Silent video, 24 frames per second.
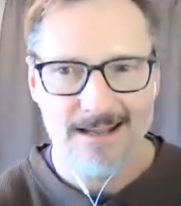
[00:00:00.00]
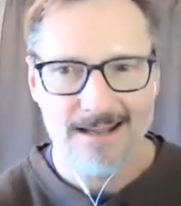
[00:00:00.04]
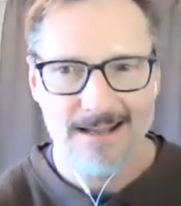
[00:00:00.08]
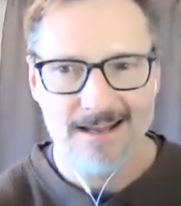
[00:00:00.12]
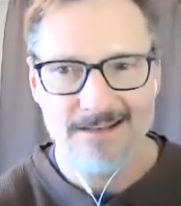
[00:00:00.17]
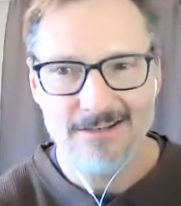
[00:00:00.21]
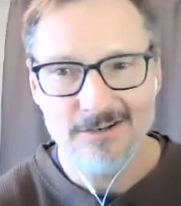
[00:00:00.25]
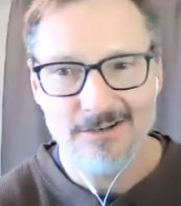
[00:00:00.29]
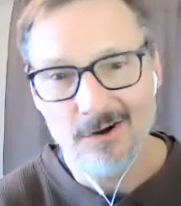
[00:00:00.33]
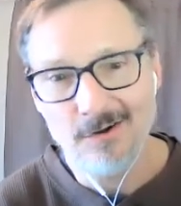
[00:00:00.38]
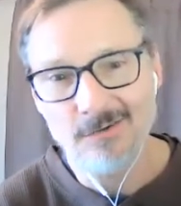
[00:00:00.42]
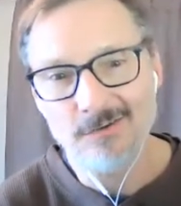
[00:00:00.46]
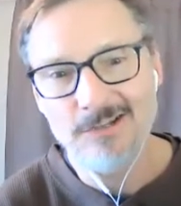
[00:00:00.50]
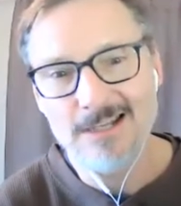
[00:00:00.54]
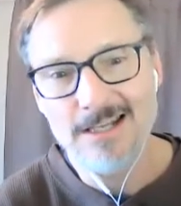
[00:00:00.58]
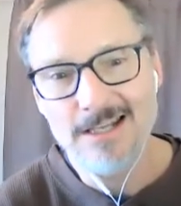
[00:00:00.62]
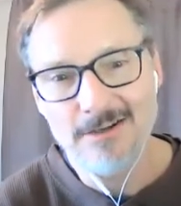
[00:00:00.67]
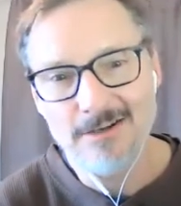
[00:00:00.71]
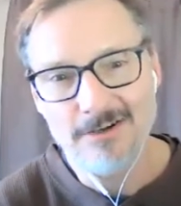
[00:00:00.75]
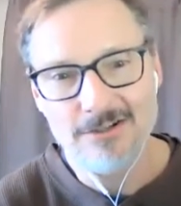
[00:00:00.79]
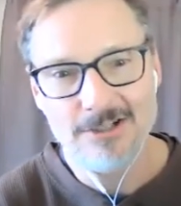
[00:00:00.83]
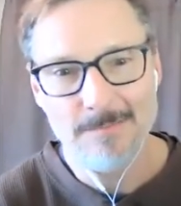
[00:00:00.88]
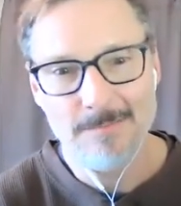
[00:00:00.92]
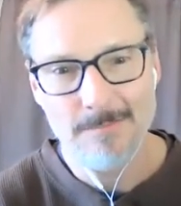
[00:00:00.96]
And
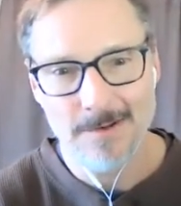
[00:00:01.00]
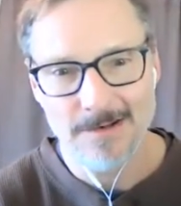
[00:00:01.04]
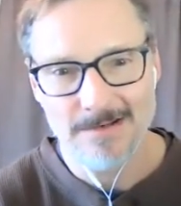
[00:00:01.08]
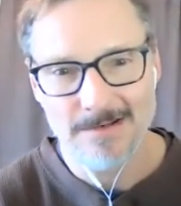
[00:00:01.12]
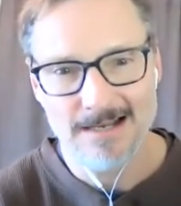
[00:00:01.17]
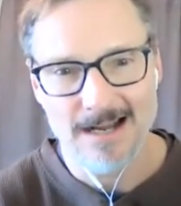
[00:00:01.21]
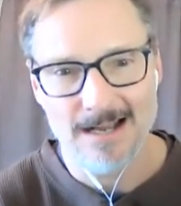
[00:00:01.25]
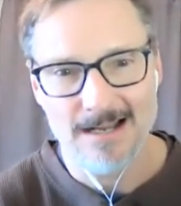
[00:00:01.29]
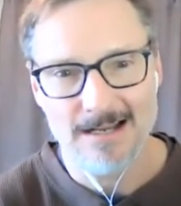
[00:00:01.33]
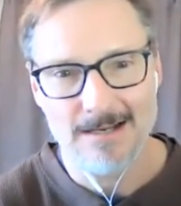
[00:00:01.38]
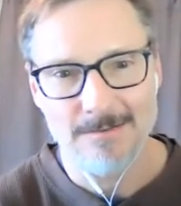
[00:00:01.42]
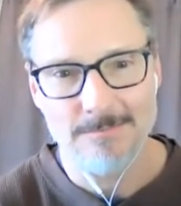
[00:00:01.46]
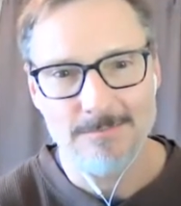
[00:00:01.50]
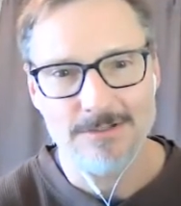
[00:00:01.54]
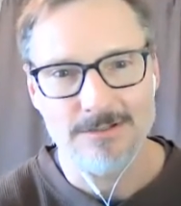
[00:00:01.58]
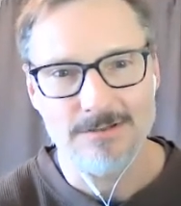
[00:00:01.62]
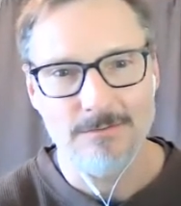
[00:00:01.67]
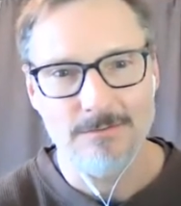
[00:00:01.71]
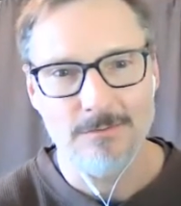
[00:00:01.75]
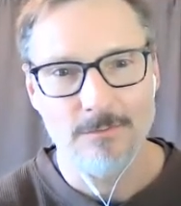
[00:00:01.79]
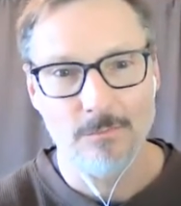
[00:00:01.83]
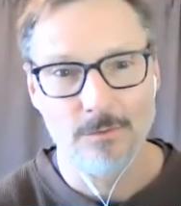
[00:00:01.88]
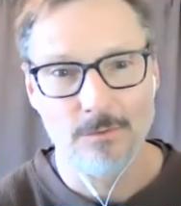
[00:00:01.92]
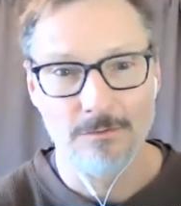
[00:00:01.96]
leadership at
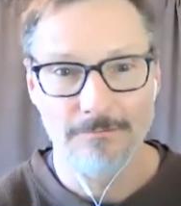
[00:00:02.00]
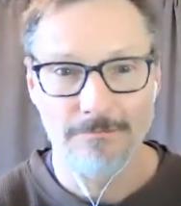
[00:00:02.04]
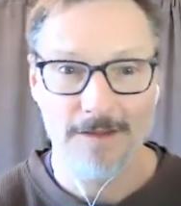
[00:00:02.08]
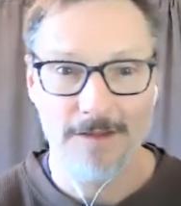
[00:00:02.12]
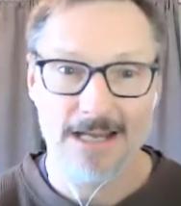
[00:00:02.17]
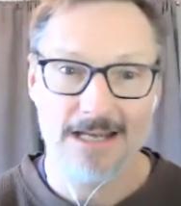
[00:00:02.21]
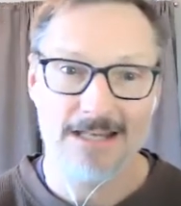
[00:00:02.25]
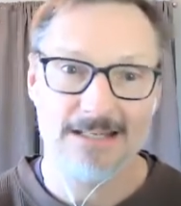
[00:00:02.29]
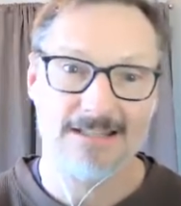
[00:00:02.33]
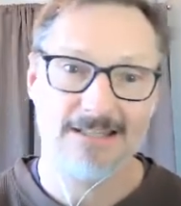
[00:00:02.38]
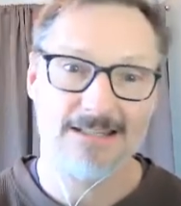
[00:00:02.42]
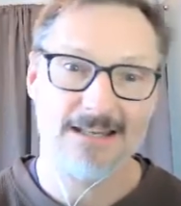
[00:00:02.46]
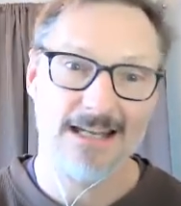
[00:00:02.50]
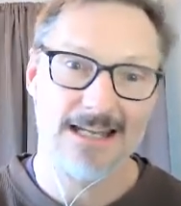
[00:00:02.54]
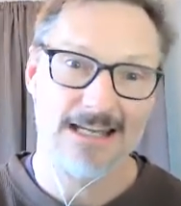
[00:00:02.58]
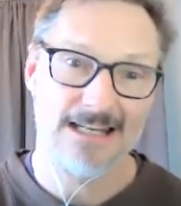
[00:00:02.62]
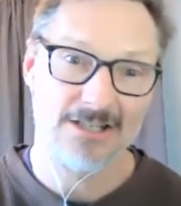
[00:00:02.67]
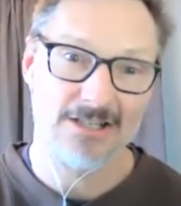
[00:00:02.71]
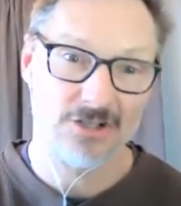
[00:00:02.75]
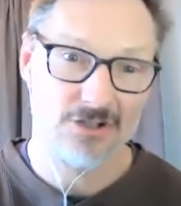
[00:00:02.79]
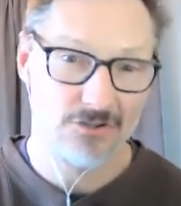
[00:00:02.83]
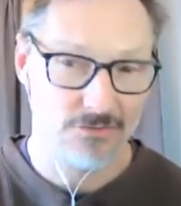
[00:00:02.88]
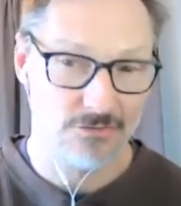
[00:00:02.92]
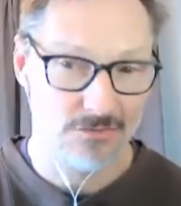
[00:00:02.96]
times will face
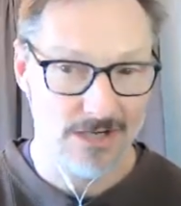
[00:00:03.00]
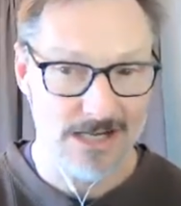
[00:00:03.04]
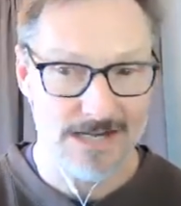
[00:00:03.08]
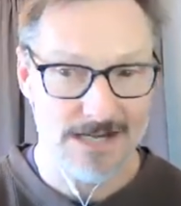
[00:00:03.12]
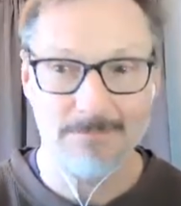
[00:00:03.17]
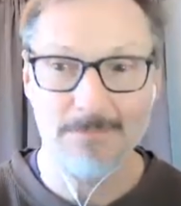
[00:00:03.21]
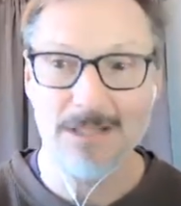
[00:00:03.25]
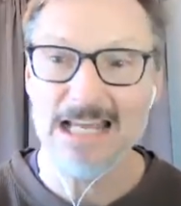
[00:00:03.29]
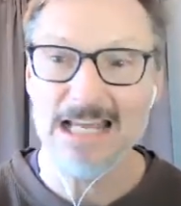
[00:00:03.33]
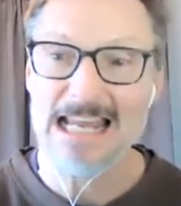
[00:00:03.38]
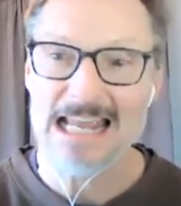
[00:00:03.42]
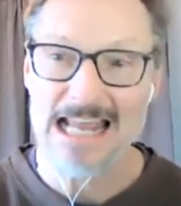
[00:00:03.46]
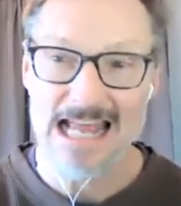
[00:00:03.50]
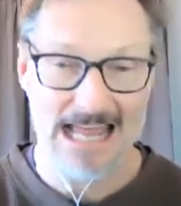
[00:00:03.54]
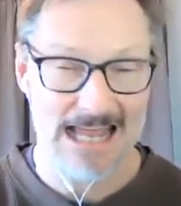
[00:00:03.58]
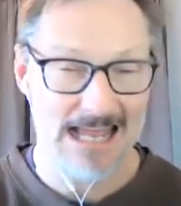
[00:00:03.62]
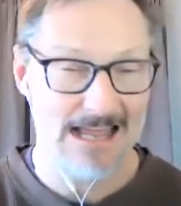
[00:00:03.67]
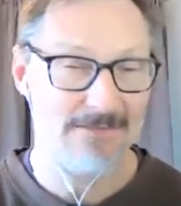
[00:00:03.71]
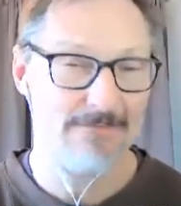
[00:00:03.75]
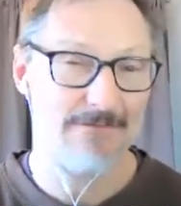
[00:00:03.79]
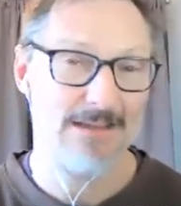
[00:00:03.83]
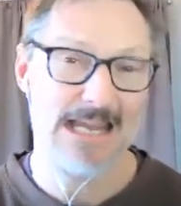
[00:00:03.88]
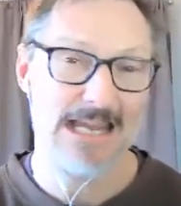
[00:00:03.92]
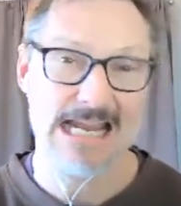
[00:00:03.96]
extremely
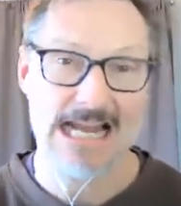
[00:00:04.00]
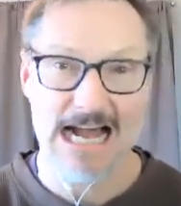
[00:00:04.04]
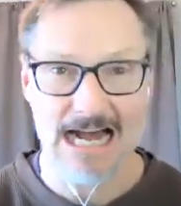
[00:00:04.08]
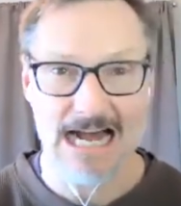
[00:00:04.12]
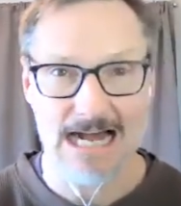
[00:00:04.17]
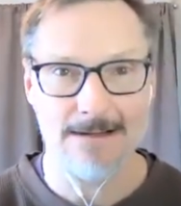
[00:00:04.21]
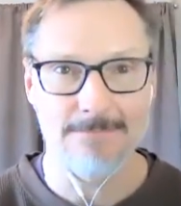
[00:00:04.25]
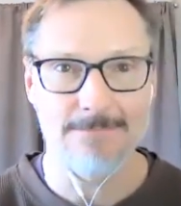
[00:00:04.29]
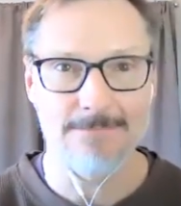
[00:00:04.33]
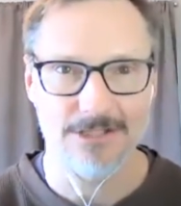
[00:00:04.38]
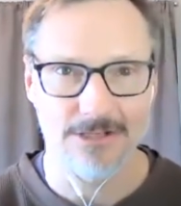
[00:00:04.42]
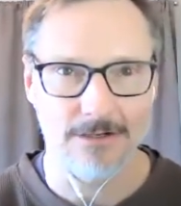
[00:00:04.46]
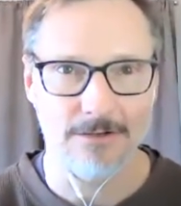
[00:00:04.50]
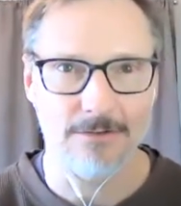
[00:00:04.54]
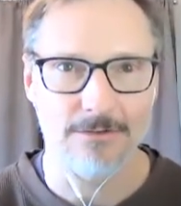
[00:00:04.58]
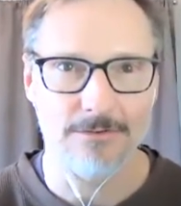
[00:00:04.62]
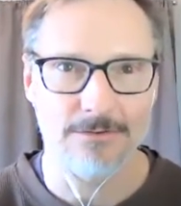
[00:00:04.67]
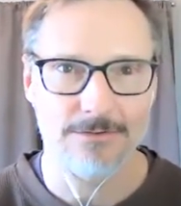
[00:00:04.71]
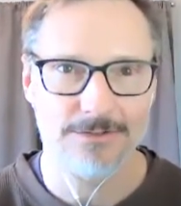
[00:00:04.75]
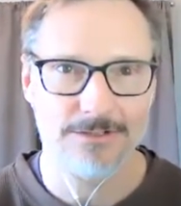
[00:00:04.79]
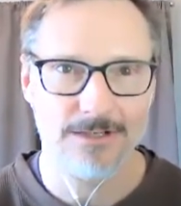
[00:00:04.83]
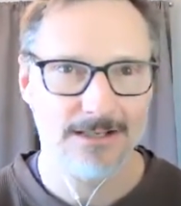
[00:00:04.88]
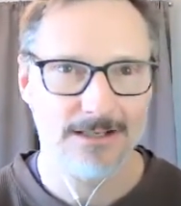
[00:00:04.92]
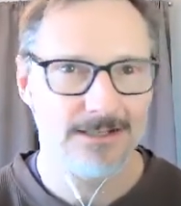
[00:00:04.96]
heavy
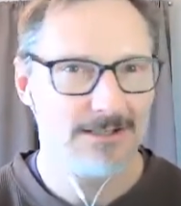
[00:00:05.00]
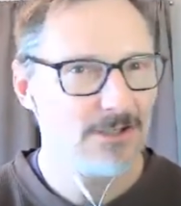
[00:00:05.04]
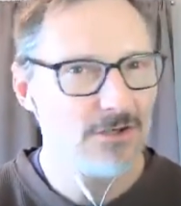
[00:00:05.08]
obstacles.